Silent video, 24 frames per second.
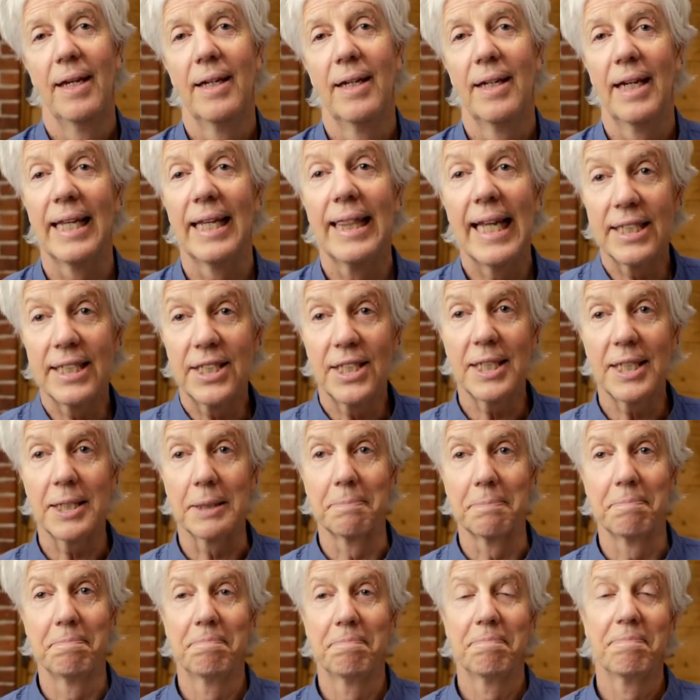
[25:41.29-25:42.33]
And that's it.
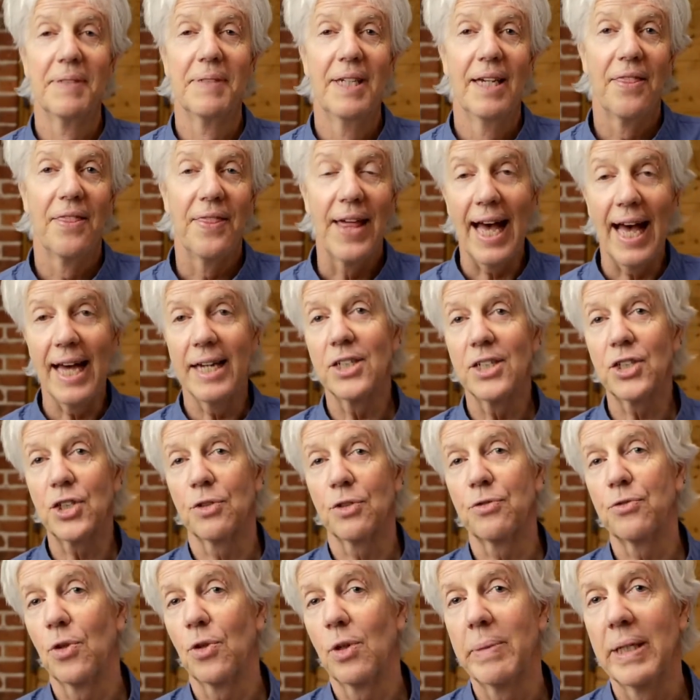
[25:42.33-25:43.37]
That is the
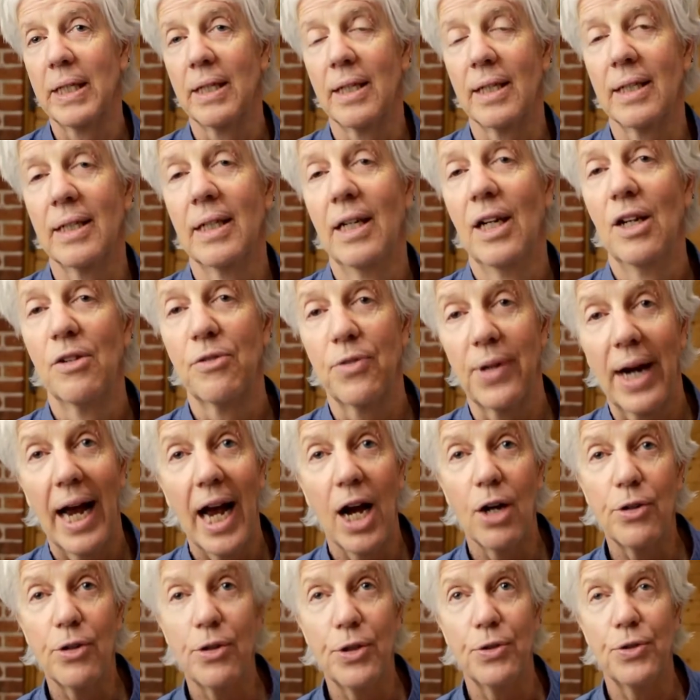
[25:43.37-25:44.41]
formula for how
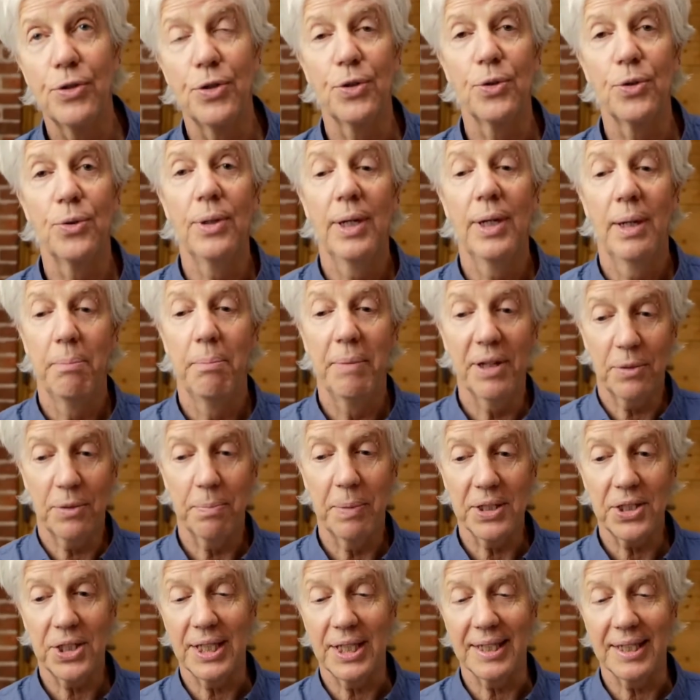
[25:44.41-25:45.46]
you do myth
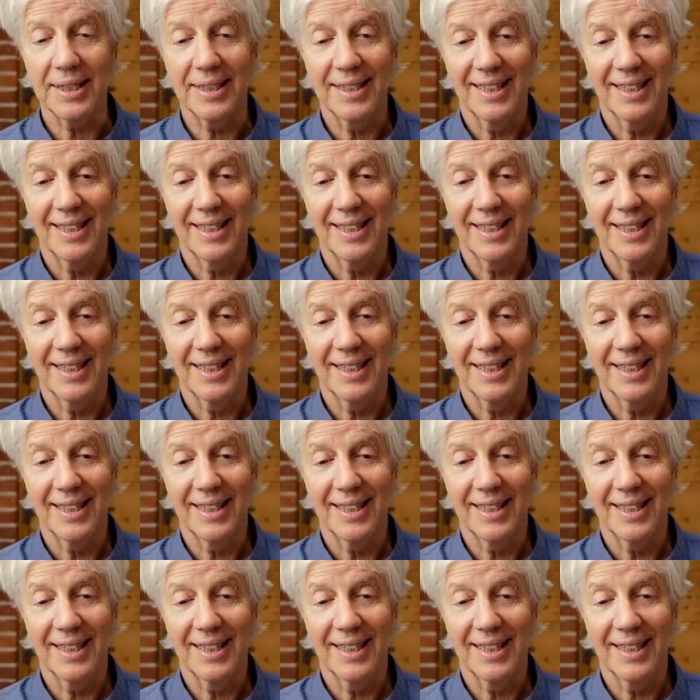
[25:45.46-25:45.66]
busting.